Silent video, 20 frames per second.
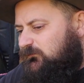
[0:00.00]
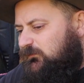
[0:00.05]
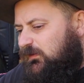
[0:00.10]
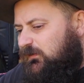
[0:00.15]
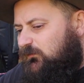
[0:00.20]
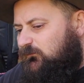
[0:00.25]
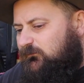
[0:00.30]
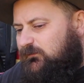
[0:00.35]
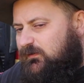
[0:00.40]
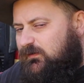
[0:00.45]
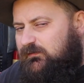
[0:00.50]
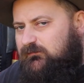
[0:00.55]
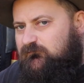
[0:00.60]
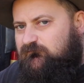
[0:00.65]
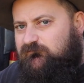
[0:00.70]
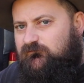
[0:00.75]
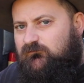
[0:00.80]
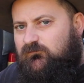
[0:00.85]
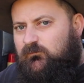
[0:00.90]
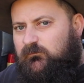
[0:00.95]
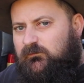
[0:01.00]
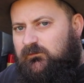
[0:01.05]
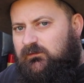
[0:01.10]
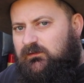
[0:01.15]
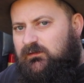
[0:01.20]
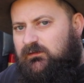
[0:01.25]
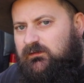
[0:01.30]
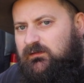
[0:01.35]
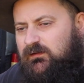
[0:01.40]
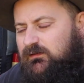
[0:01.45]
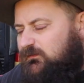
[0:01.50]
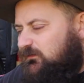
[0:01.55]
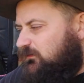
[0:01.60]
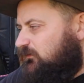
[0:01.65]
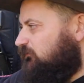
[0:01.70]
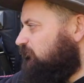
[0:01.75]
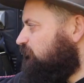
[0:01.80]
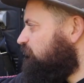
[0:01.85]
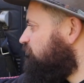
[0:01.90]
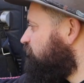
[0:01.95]
get all that in for me and get that
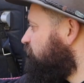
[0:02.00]
done.